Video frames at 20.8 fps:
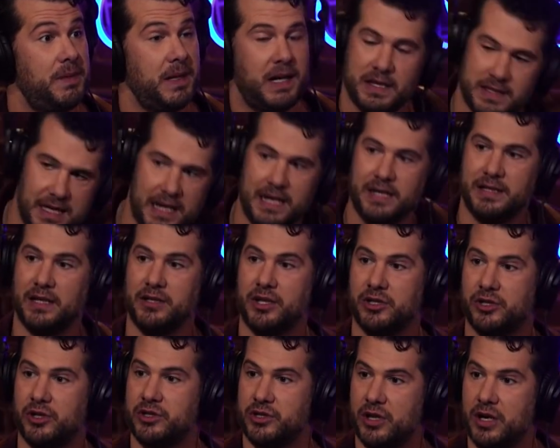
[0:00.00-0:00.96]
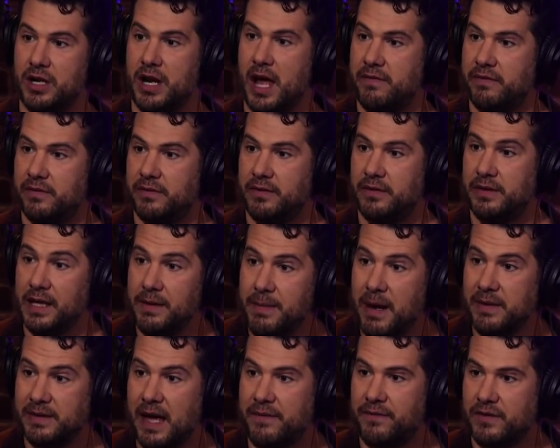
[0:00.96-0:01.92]
Because any signature is good enough. Think
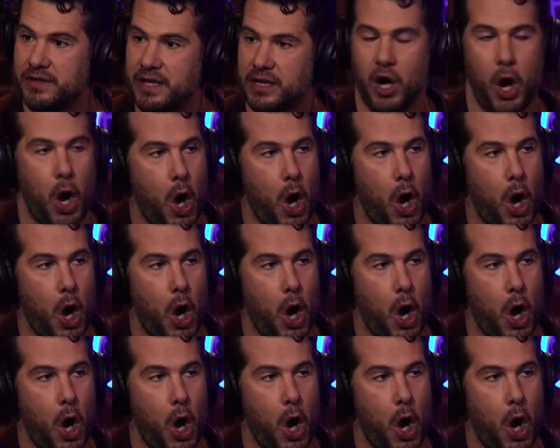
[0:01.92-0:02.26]
about that for a second.